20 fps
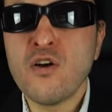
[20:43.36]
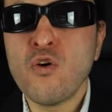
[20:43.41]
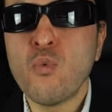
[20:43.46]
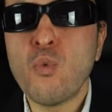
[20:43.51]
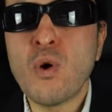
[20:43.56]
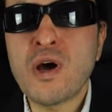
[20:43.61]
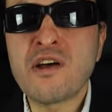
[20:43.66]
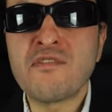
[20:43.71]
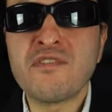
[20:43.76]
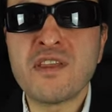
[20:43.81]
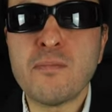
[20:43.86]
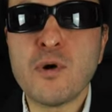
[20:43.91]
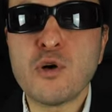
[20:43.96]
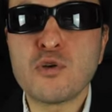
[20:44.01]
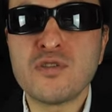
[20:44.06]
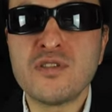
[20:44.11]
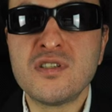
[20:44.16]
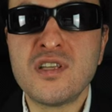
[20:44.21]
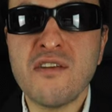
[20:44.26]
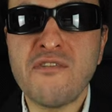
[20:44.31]
One of the
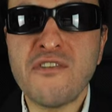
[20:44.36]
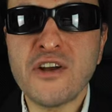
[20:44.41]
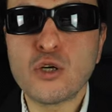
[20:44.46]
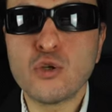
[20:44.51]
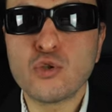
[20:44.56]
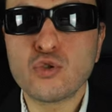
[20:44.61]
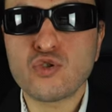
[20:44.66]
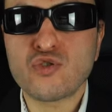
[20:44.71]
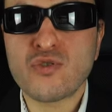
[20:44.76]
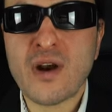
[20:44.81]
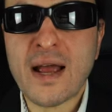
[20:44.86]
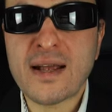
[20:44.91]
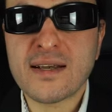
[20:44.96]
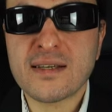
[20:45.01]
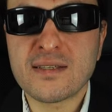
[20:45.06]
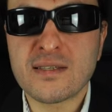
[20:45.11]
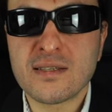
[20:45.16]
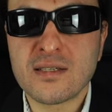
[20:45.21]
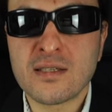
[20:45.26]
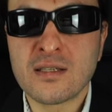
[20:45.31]
most difficult
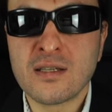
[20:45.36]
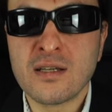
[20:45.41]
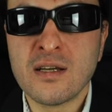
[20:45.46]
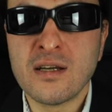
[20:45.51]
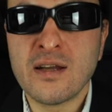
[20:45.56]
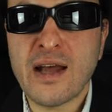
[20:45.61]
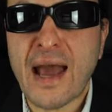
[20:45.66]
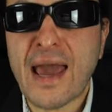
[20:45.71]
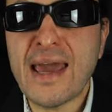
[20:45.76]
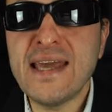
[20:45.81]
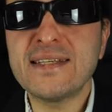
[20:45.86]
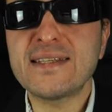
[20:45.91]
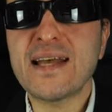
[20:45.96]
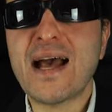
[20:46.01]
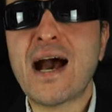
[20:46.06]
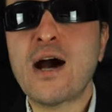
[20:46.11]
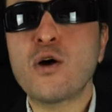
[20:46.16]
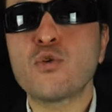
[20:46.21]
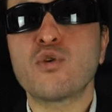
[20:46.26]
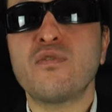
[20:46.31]
tracks. Eight
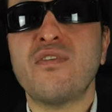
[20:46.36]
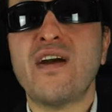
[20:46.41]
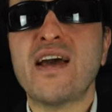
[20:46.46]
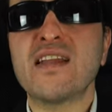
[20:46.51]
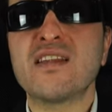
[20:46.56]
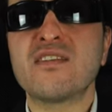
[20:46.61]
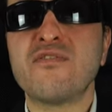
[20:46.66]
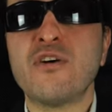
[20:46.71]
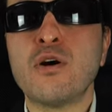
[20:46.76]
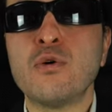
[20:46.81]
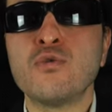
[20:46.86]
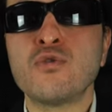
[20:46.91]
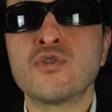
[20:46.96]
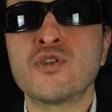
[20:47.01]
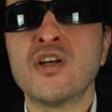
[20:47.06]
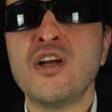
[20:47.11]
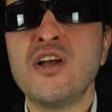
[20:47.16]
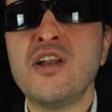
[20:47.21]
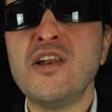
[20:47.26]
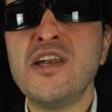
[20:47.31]
out of headphones
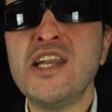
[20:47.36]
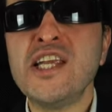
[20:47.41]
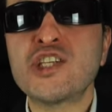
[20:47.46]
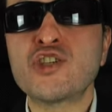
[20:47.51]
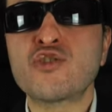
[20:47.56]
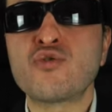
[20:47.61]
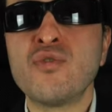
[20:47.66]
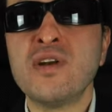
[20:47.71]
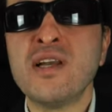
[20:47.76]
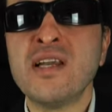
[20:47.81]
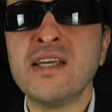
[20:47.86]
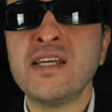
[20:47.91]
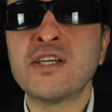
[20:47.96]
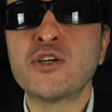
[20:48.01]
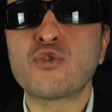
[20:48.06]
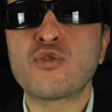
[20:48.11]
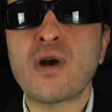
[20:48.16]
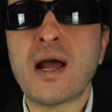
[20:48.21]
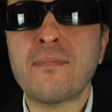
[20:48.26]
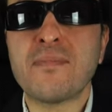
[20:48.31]
literally
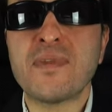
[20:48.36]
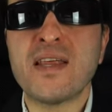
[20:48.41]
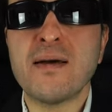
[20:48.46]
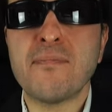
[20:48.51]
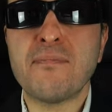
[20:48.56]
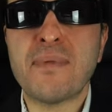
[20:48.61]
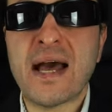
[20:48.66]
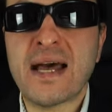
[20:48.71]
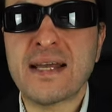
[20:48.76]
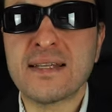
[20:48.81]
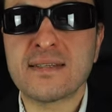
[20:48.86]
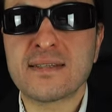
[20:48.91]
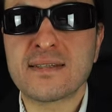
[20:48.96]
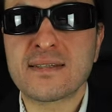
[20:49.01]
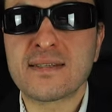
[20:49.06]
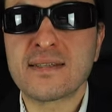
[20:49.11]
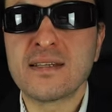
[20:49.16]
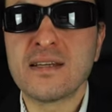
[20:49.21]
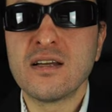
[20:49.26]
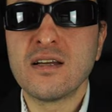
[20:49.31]
crap their
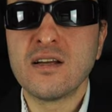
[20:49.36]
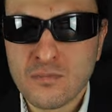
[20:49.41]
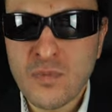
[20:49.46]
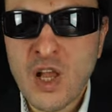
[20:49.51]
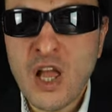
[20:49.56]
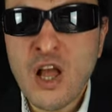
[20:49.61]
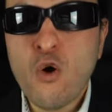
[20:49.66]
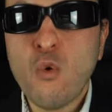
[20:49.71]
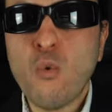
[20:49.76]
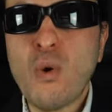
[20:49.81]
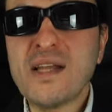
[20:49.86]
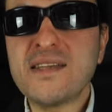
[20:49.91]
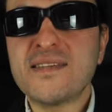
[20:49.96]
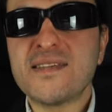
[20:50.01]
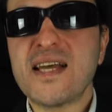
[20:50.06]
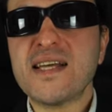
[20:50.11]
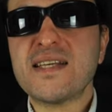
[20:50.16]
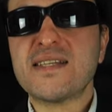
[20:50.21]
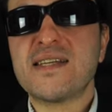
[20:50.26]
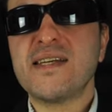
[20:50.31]
pants. When
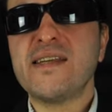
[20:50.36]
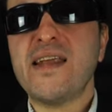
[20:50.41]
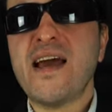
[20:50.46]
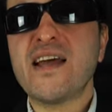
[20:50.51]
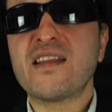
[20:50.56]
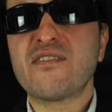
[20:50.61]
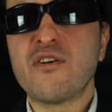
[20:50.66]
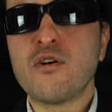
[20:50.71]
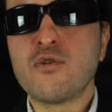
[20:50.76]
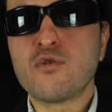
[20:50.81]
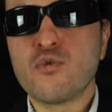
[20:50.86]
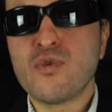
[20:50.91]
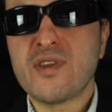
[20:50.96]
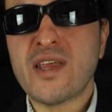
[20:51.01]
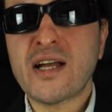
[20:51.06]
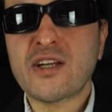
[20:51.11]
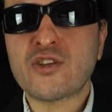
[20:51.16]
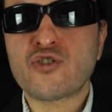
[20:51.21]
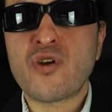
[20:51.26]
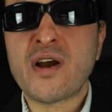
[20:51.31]
testing headphones with
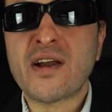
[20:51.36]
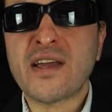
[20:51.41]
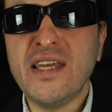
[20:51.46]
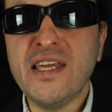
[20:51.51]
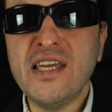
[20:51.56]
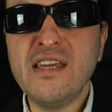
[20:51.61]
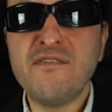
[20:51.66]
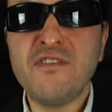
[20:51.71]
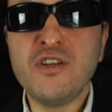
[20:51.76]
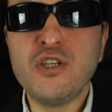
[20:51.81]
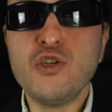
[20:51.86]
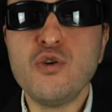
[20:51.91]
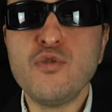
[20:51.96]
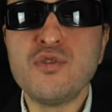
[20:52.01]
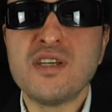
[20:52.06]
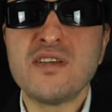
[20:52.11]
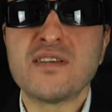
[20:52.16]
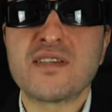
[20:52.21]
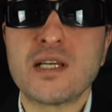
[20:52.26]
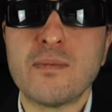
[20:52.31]
that track, even
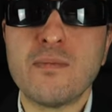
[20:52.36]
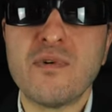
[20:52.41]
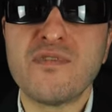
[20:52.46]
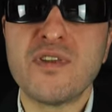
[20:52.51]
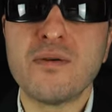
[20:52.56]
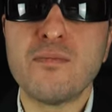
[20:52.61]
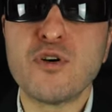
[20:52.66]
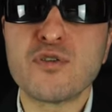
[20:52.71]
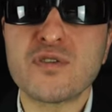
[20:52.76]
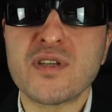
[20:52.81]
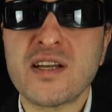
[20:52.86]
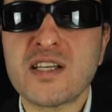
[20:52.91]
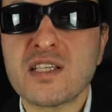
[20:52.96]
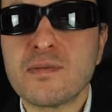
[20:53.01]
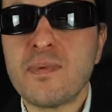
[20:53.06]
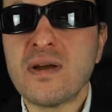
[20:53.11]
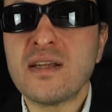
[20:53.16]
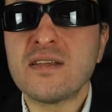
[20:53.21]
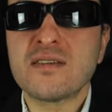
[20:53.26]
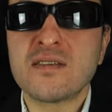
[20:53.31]
using some of the most
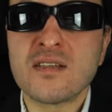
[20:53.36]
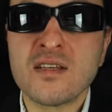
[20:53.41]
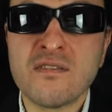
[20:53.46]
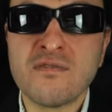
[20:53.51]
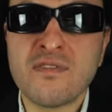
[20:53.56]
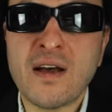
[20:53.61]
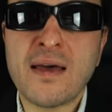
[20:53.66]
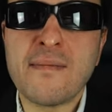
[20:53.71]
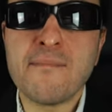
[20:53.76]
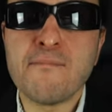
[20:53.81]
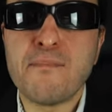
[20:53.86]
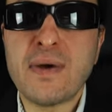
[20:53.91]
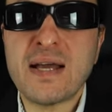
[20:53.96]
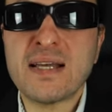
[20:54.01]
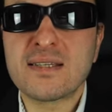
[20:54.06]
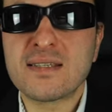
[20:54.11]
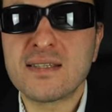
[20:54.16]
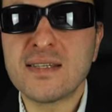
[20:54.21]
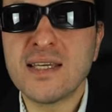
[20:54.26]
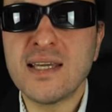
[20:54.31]
expensive and
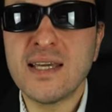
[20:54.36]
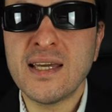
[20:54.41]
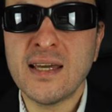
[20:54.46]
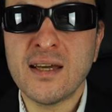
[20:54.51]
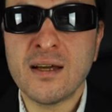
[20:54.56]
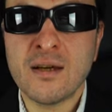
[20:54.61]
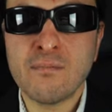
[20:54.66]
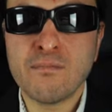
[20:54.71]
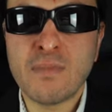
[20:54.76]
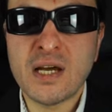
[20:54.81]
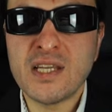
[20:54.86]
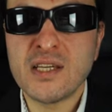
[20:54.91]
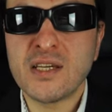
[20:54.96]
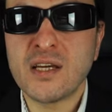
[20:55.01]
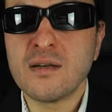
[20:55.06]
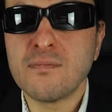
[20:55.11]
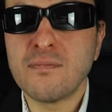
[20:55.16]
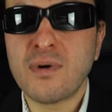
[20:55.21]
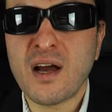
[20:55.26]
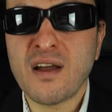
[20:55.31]
best gear money
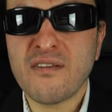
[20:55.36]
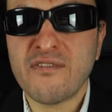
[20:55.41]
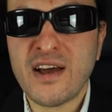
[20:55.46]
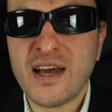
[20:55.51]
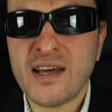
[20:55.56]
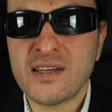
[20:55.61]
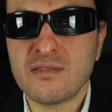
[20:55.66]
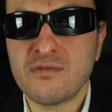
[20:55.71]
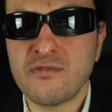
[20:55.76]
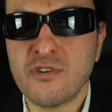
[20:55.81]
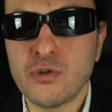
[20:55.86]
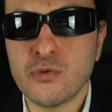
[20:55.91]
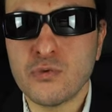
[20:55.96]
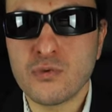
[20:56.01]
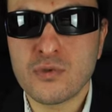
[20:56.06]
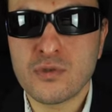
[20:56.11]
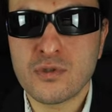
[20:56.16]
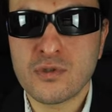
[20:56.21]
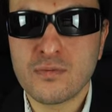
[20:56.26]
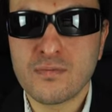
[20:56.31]
can buy for
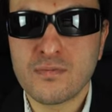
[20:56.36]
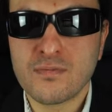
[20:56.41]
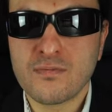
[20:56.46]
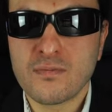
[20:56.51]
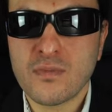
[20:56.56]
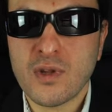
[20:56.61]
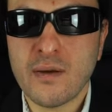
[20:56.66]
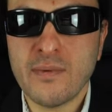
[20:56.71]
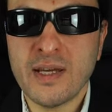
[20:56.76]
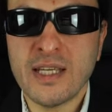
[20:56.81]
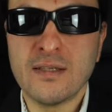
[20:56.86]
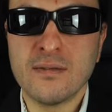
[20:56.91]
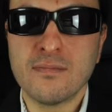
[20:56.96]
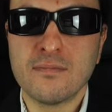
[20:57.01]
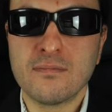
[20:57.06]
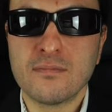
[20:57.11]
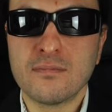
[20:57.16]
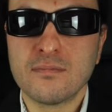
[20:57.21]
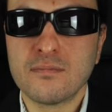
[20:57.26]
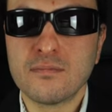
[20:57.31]
headphones. I mean,
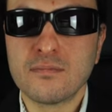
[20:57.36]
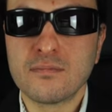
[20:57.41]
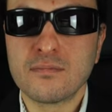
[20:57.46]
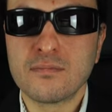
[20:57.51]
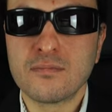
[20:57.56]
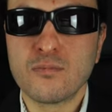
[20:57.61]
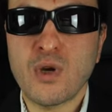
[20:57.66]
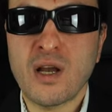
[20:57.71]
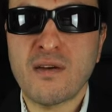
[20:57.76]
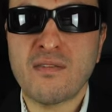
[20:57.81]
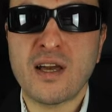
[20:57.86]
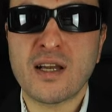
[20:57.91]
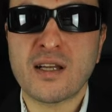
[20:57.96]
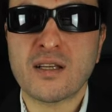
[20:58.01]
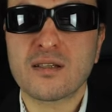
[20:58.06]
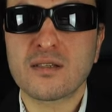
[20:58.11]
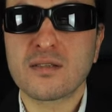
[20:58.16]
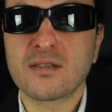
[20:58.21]
we have like